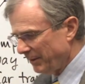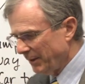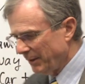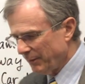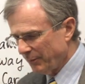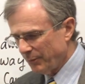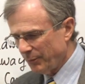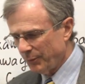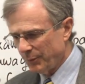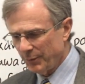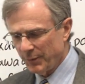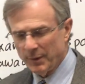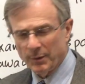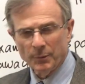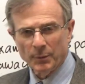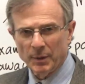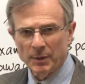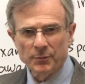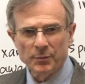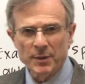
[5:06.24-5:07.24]
that
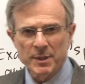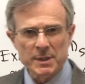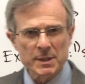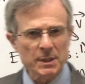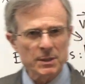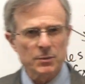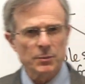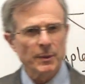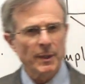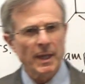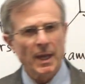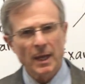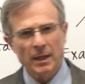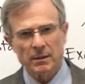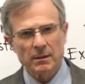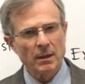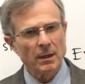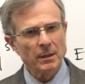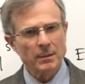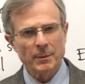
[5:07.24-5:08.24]
in, in, physics we can't
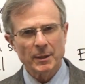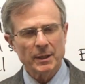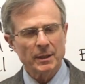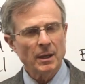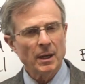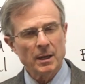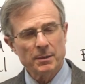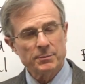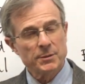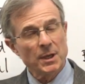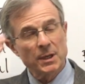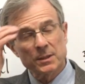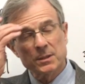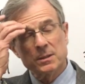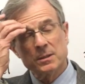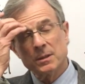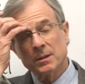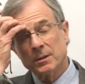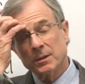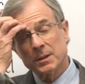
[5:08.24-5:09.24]
talk about objects
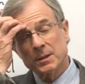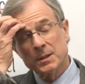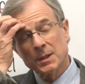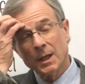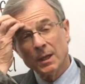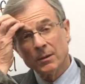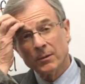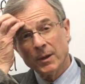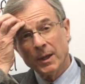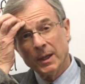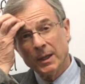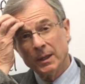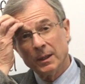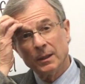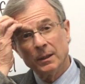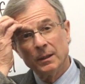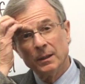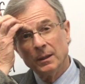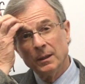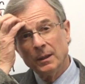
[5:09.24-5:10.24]
that are accelerating?
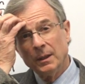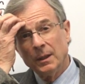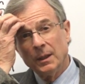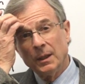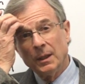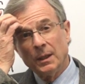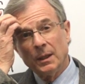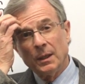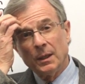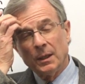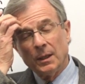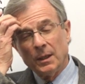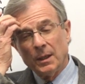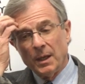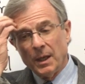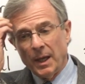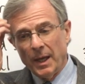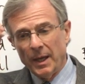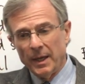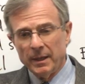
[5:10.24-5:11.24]

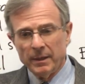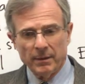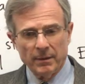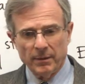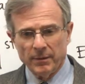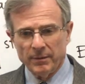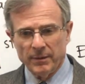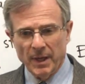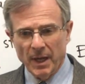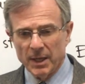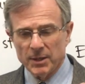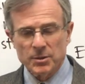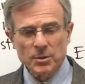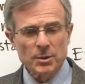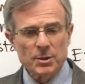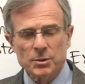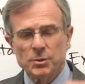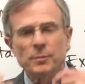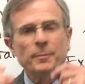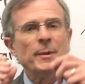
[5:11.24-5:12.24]
And the answer
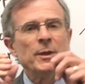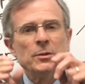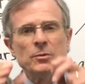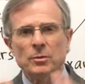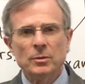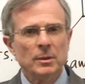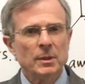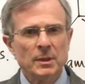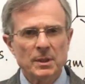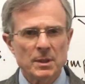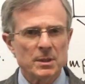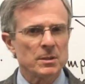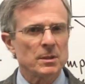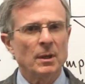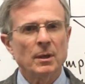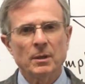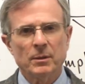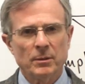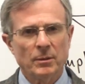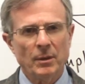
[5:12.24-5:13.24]
is you've been doing this
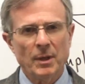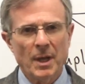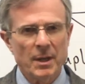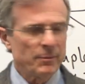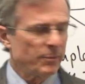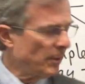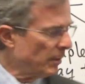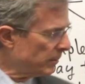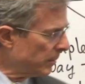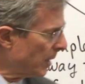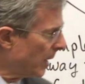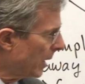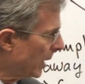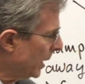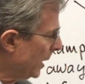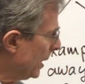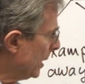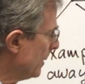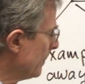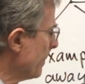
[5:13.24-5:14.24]
all your life
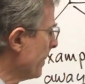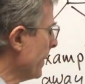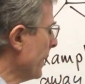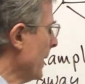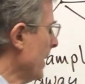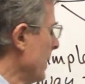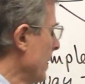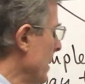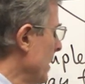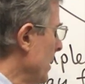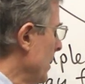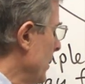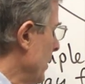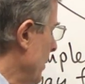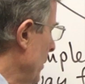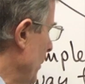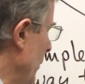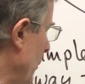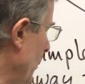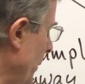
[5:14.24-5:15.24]
already.
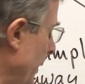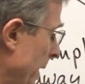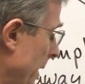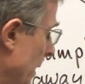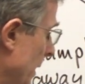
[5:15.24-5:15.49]
We